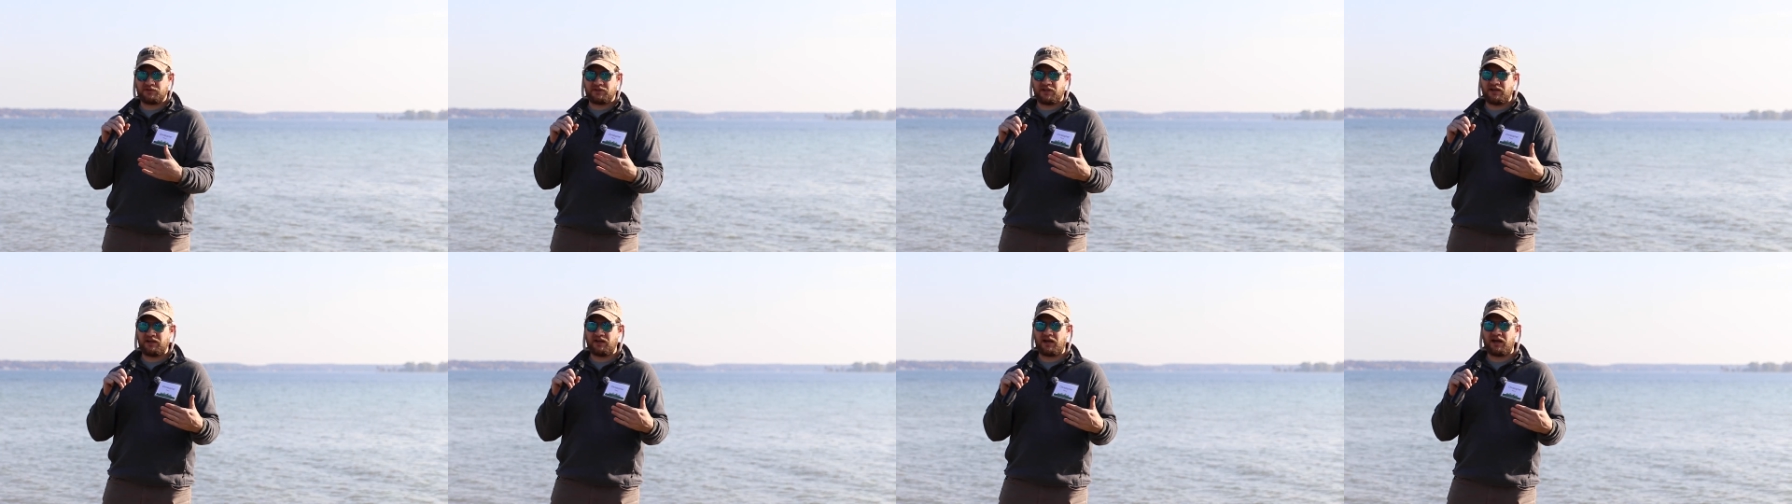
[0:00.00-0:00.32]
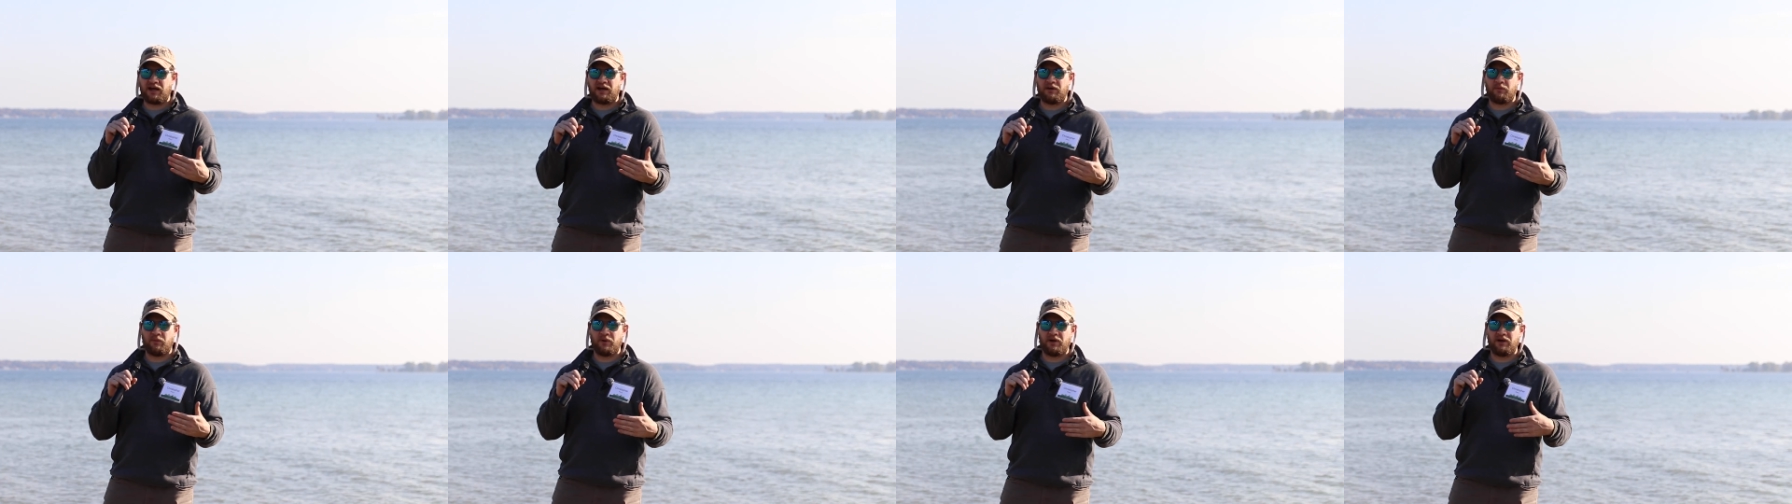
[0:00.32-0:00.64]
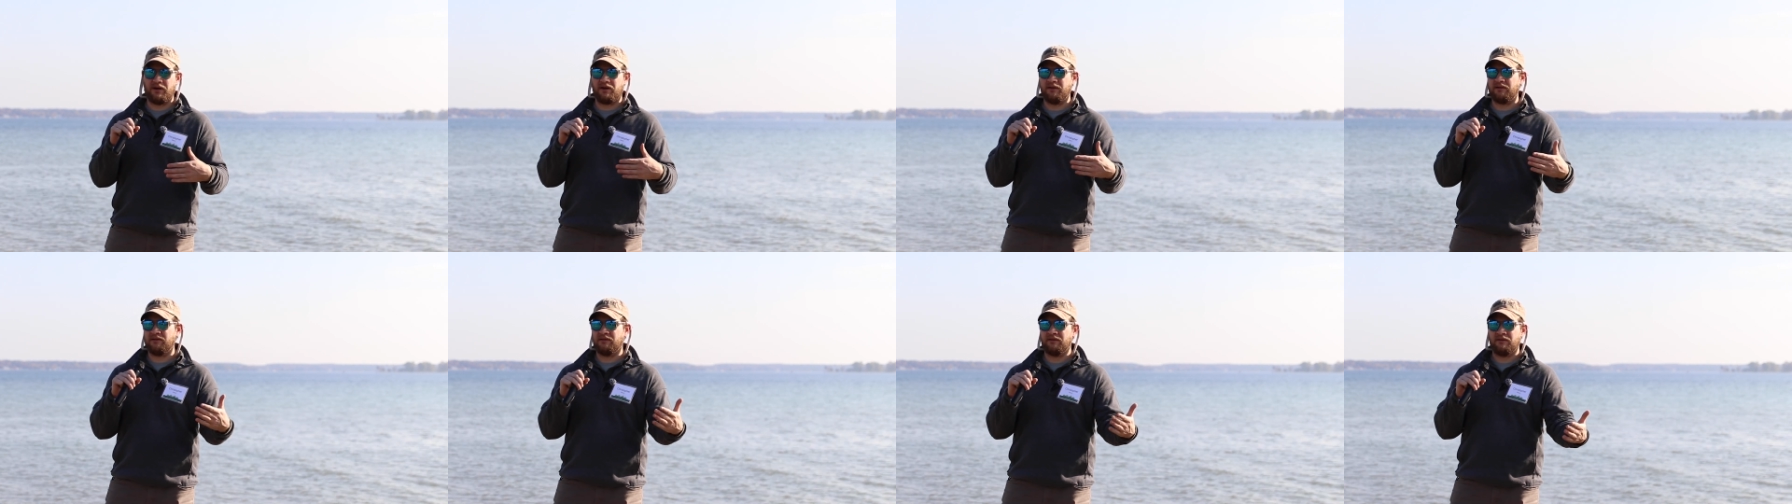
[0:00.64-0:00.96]
state
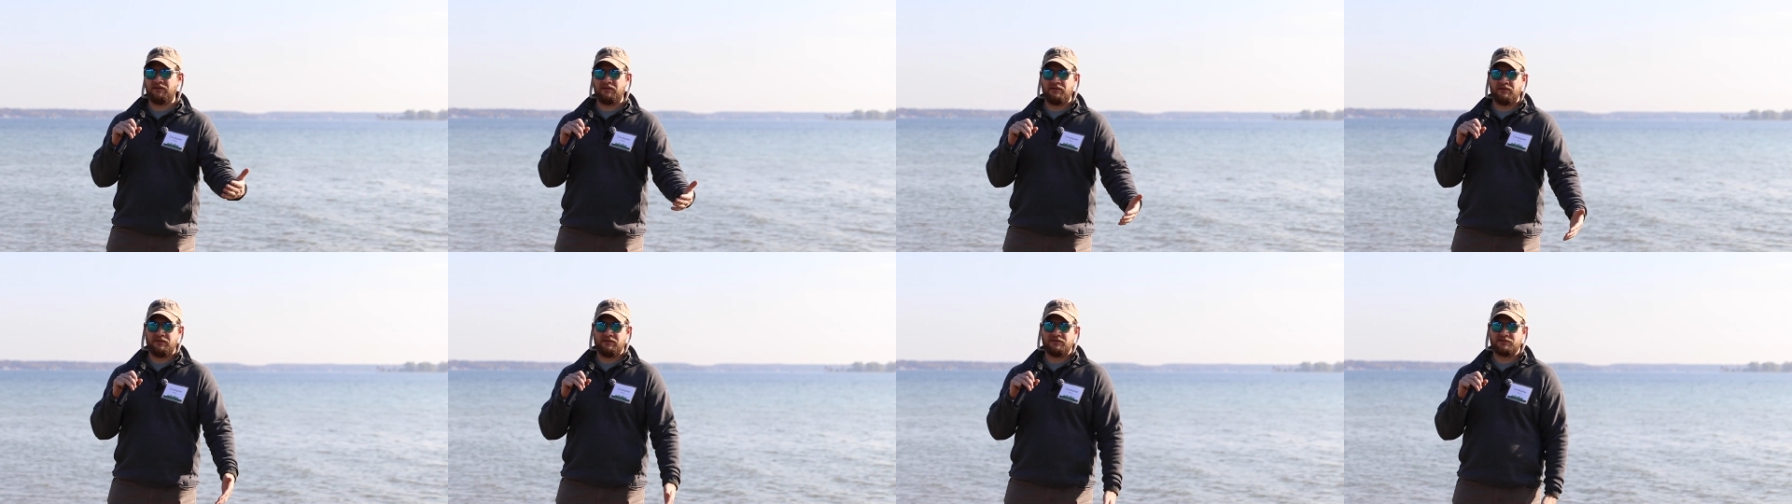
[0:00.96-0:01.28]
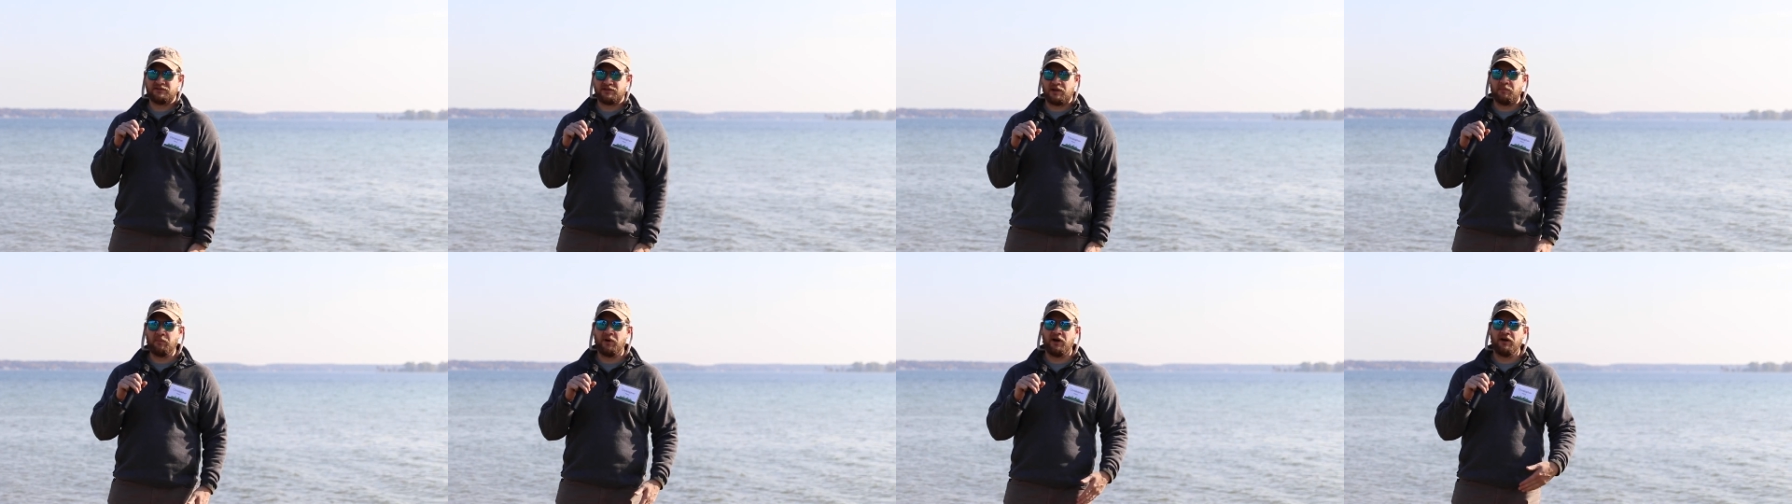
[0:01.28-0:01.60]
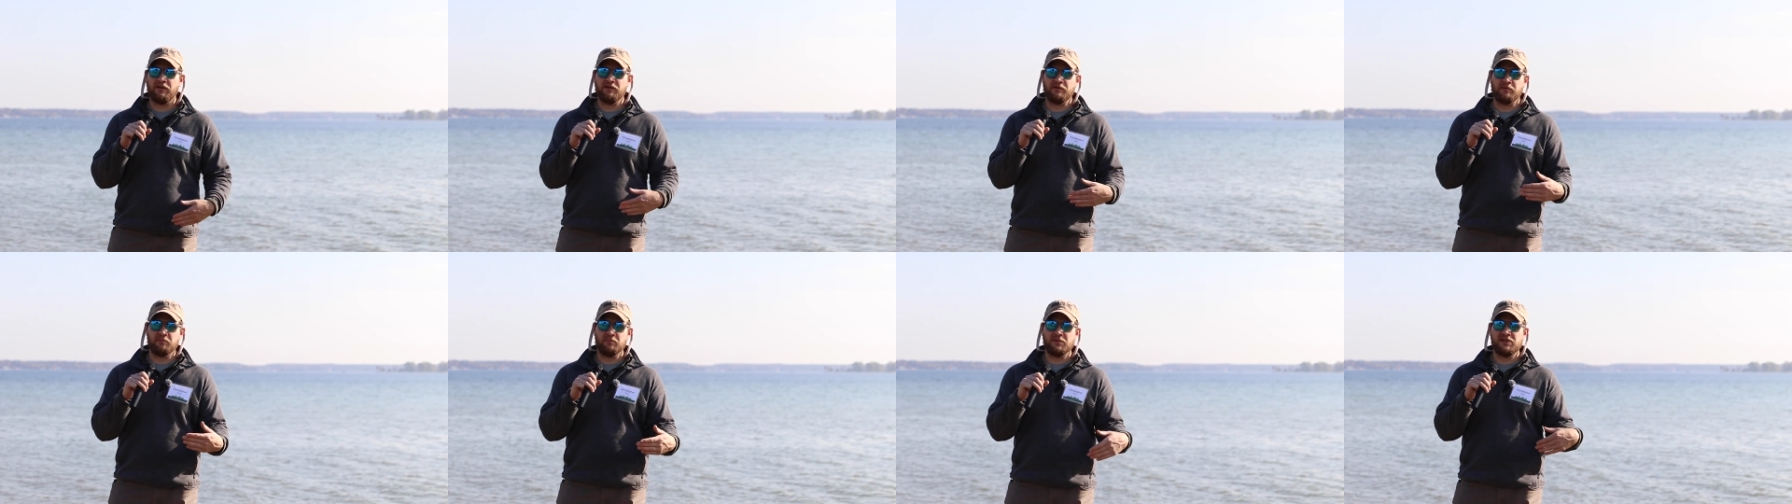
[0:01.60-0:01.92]
highway, some
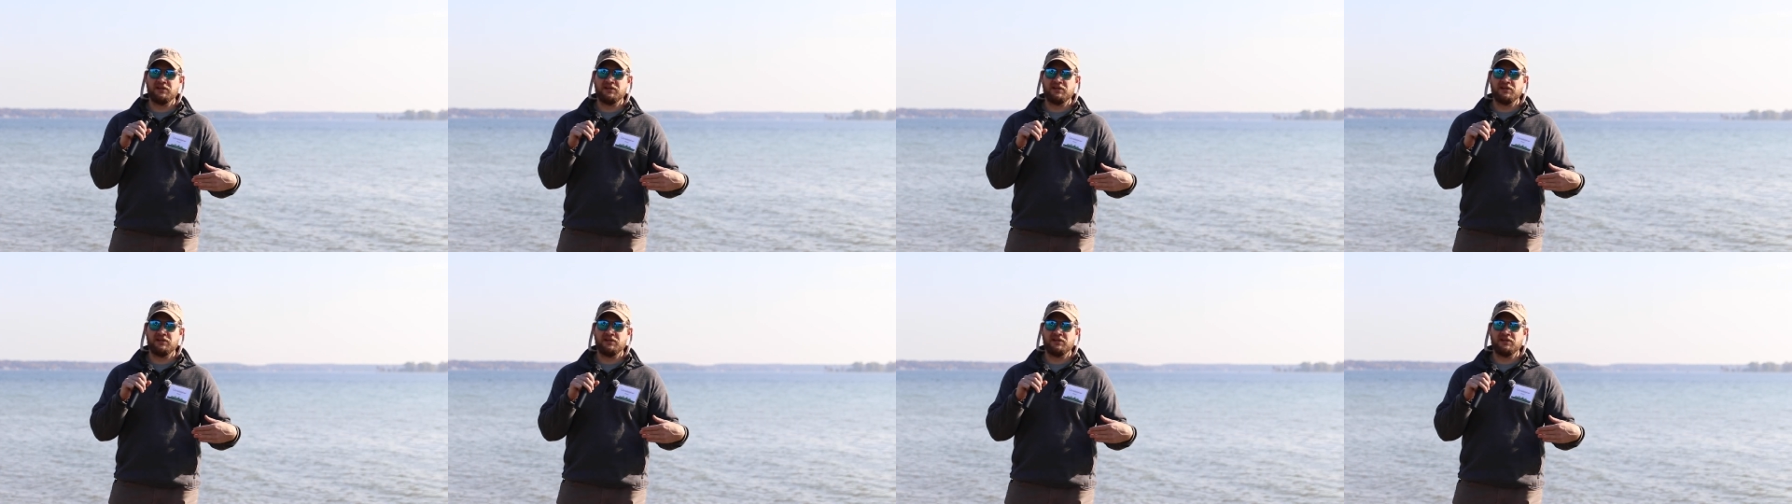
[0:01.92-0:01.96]
other